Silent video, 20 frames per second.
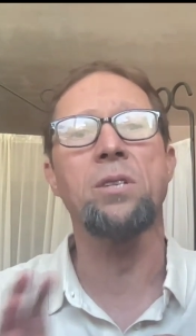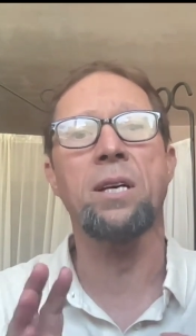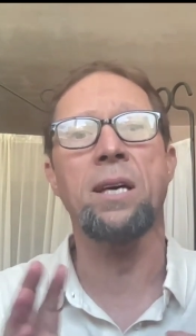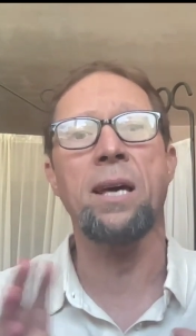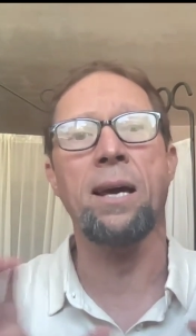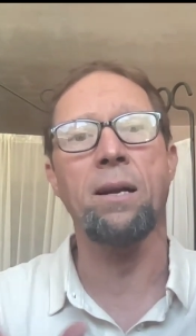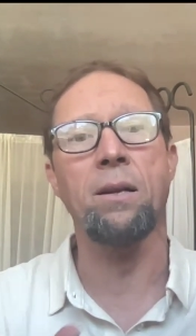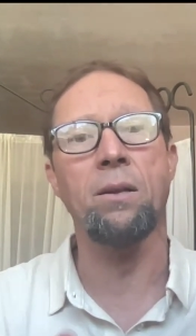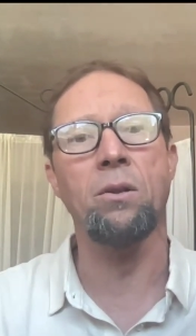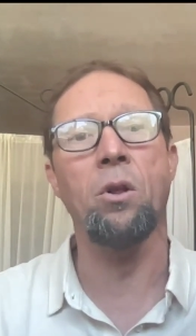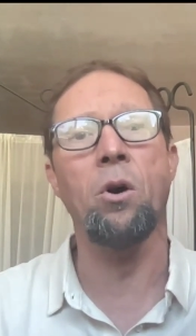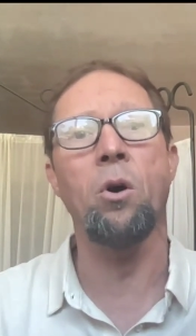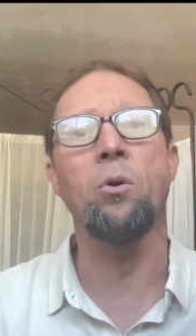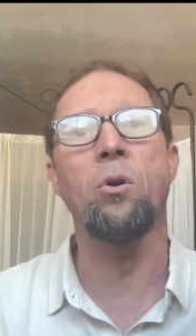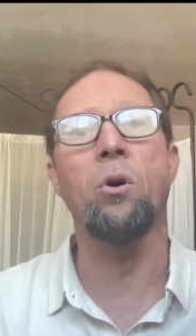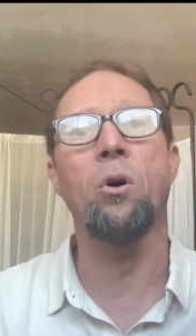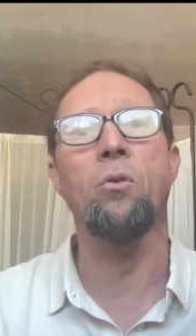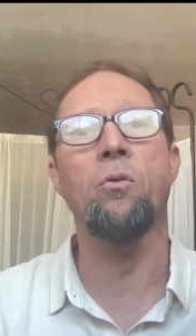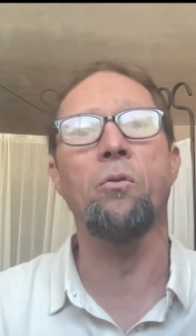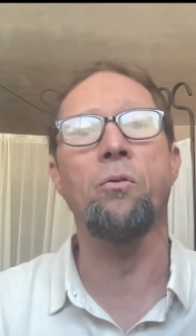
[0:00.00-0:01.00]
Again, low
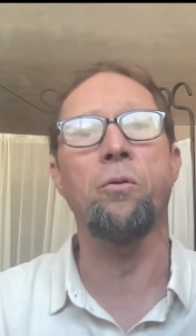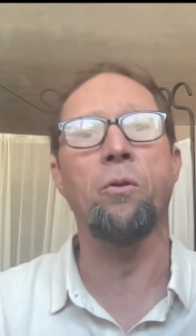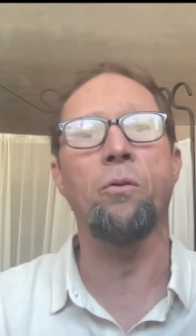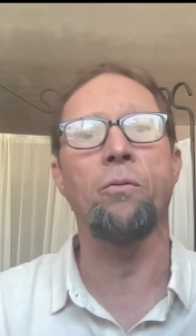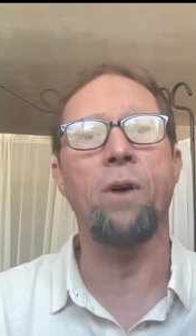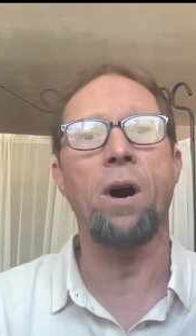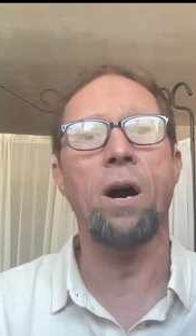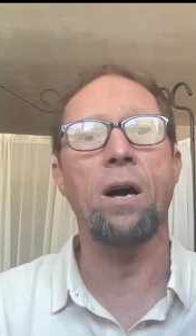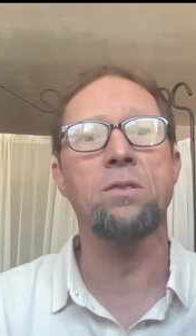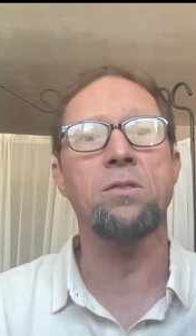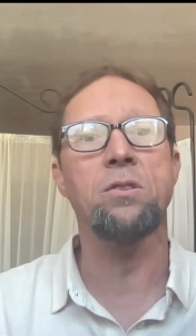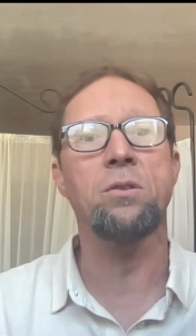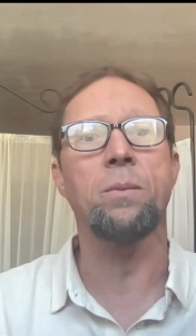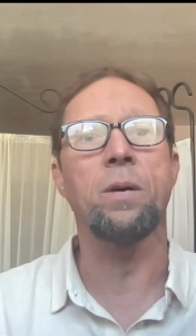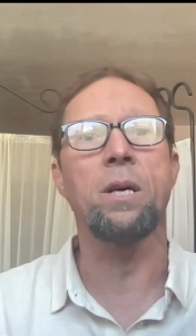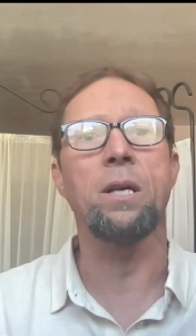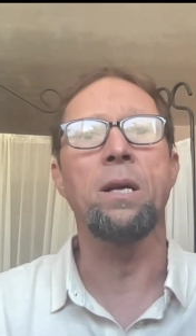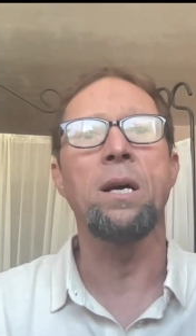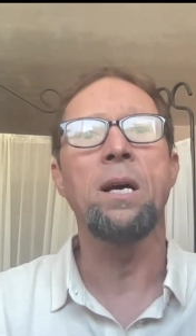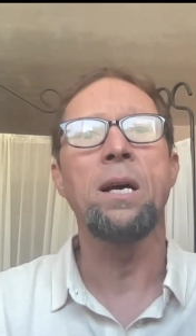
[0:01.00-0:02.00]
dose
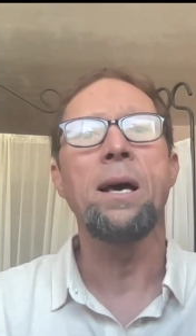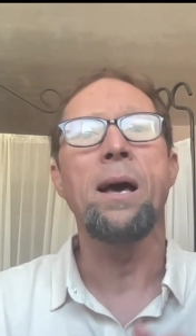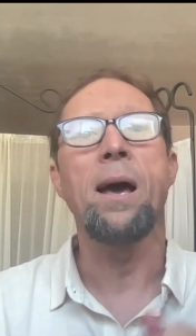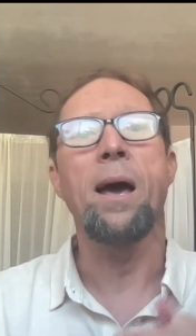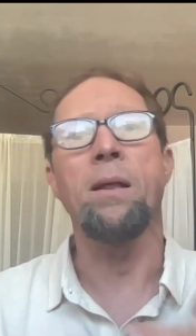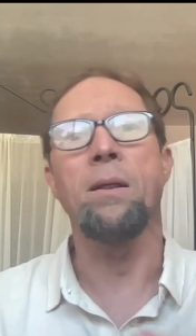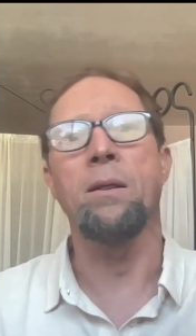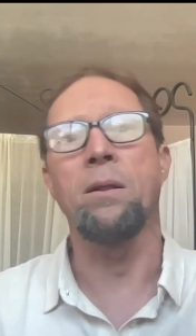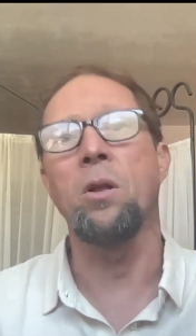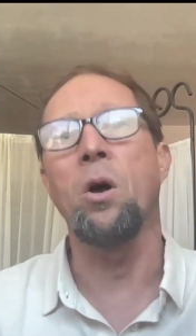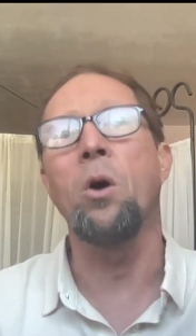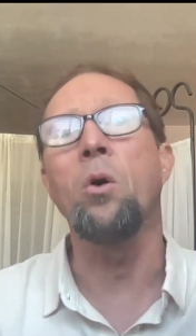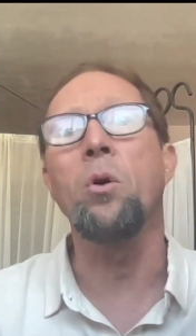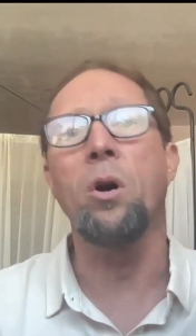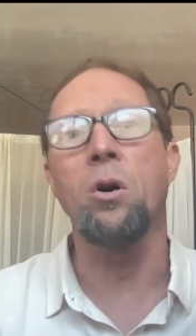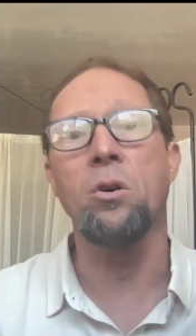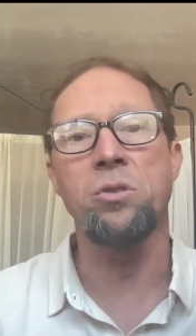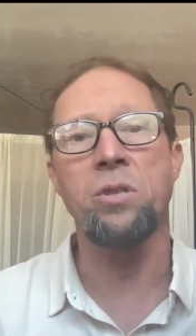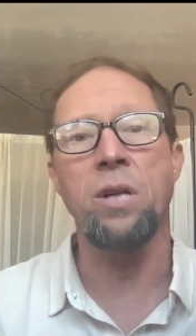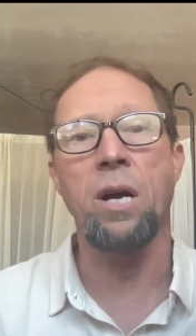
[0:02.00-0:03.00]
fluvoxamine and low
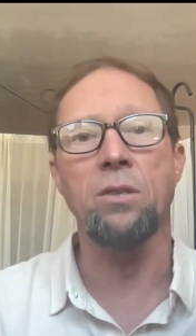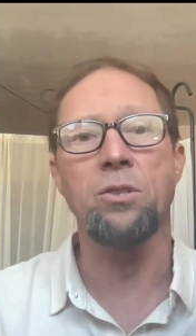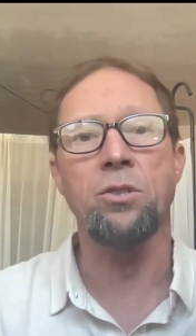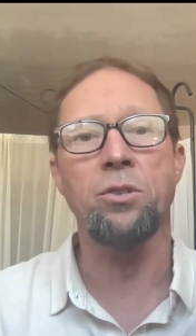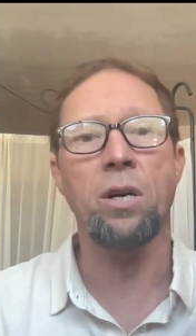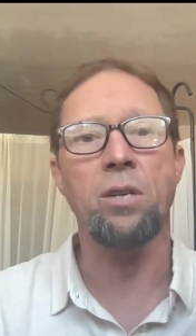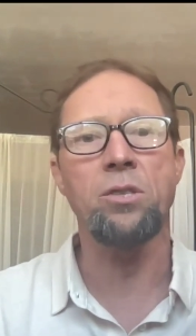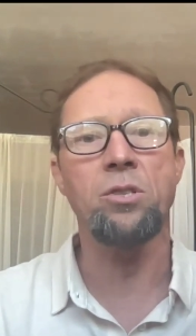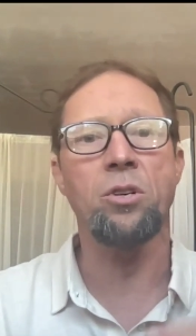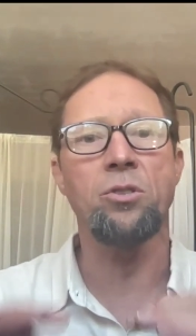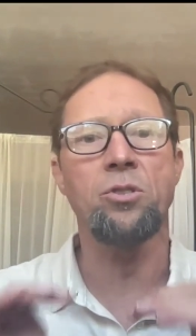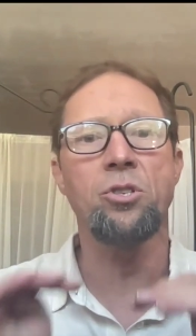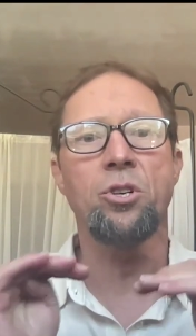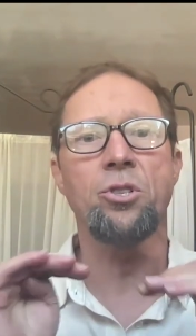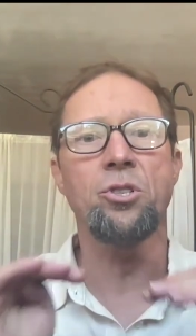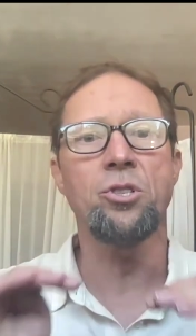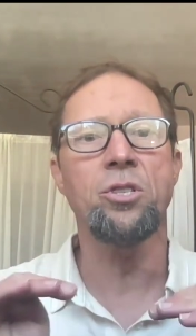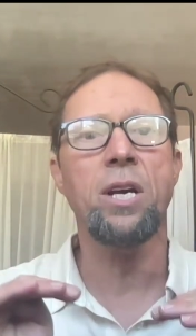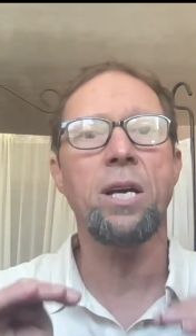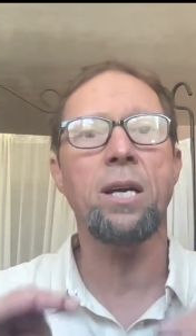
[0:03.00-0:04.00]
dose naltrexone. So
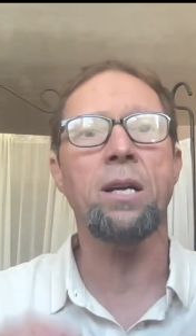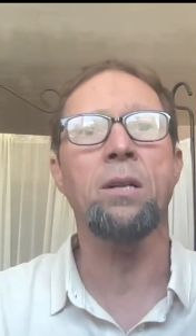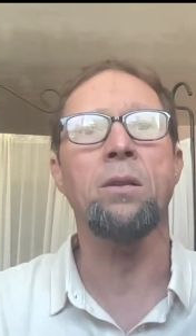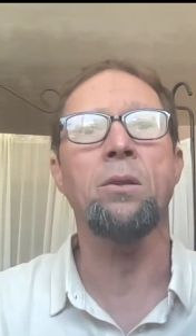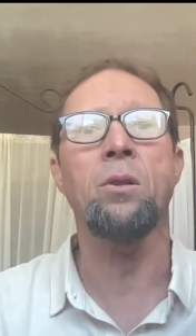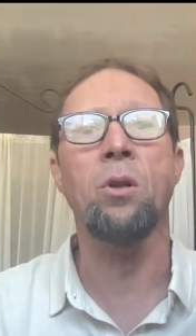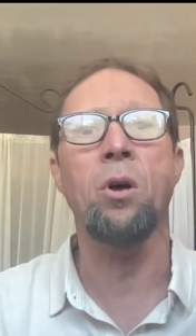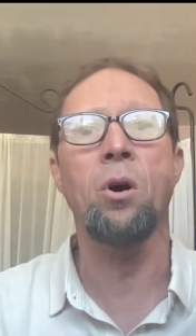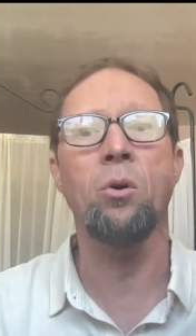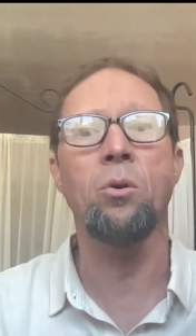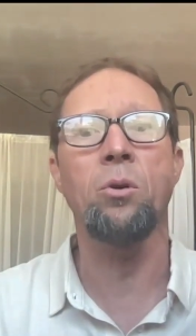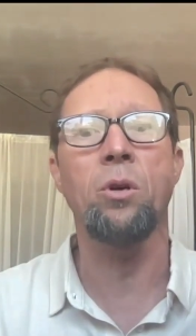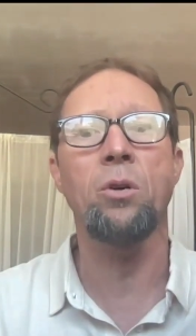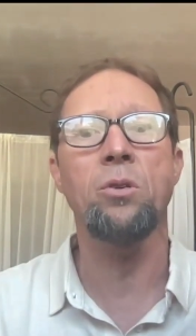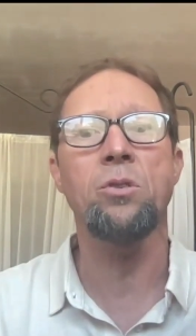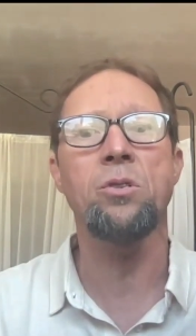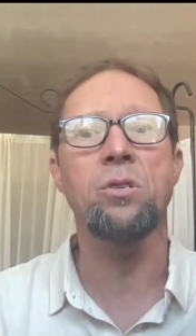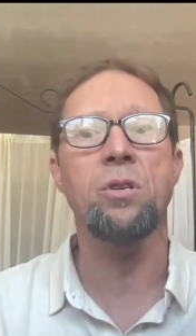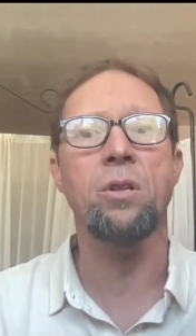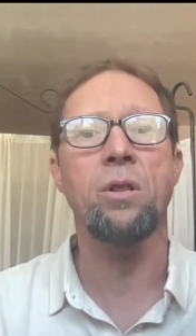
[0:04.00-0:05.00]
you're just taking low
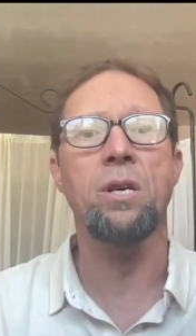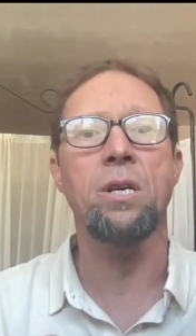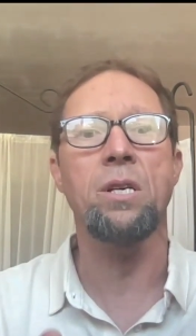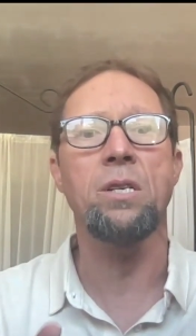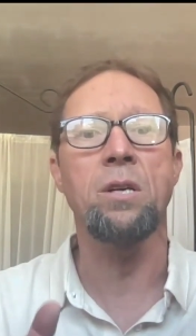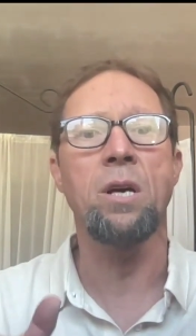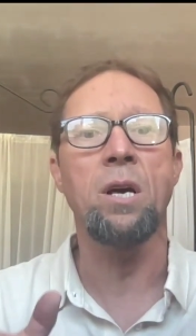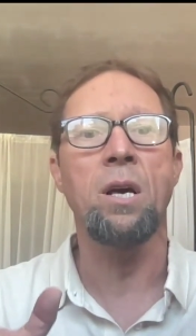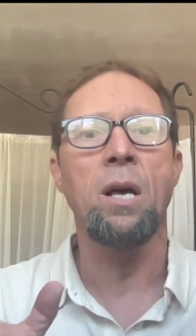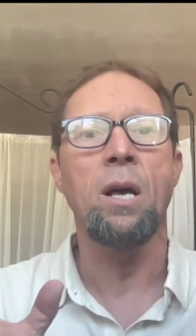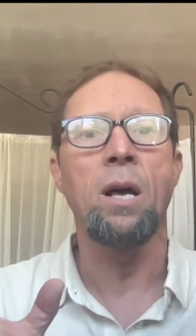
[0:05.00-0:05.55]
doses of these.